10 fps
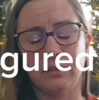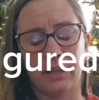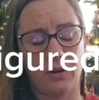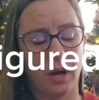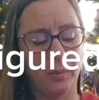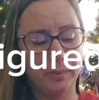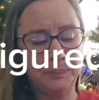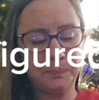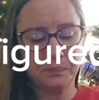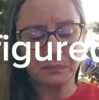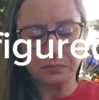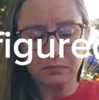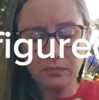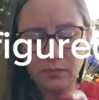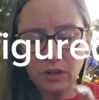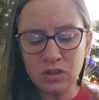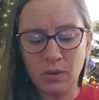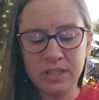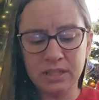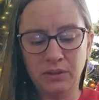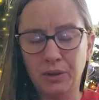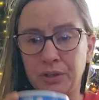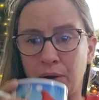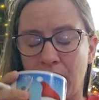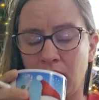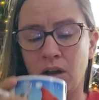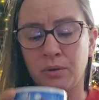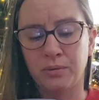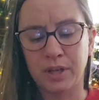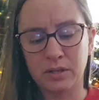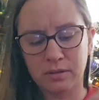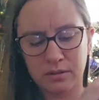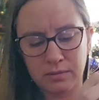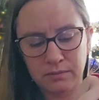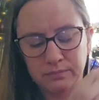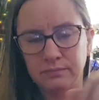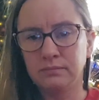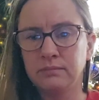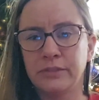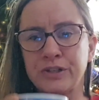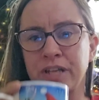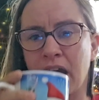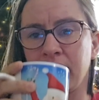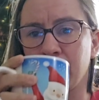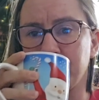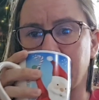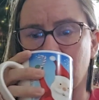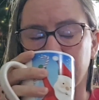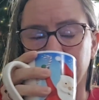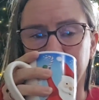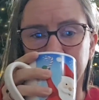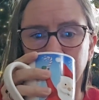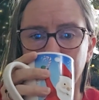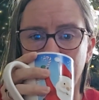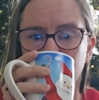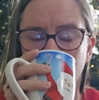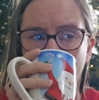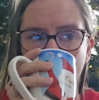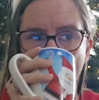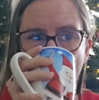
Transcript: that'll help. So I still don't know how. Oh, there's cat hair in my coffee. Imagine that.